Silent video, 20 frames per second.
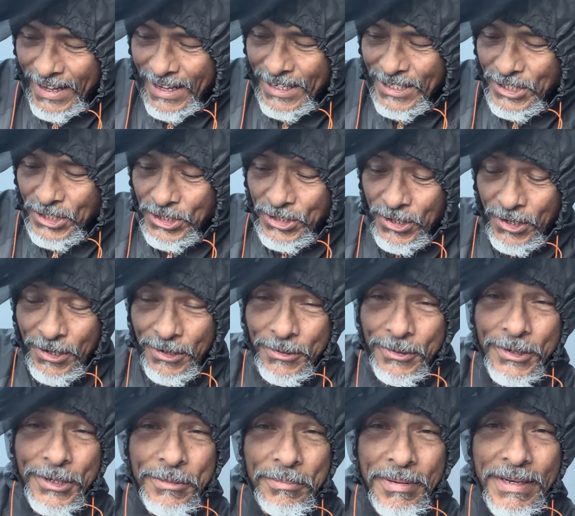Sure
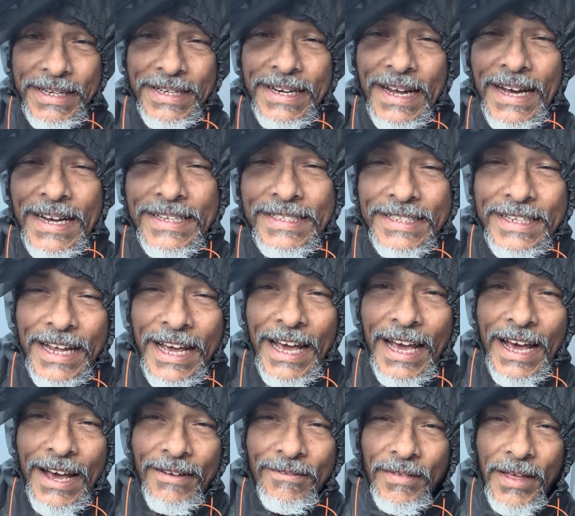would be nice to
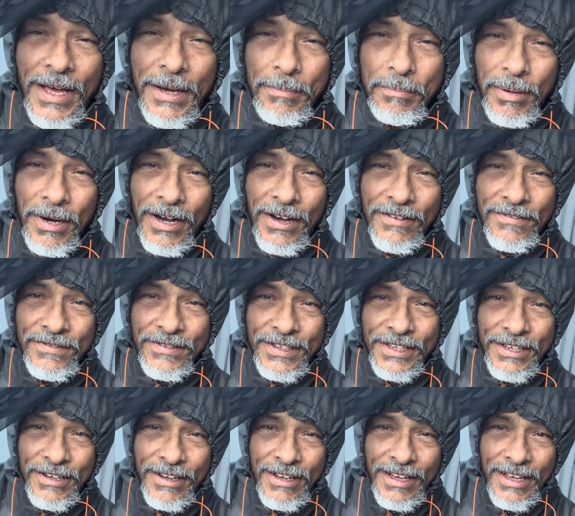have that
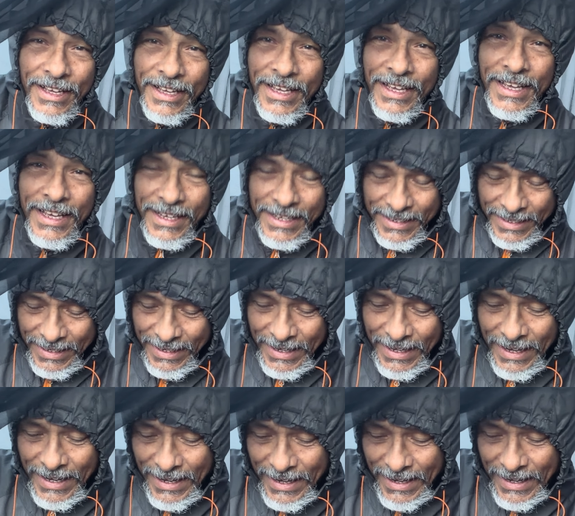puffy.
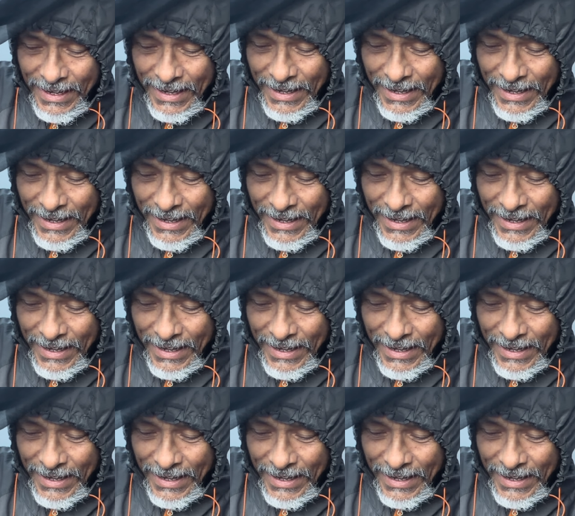Yeah.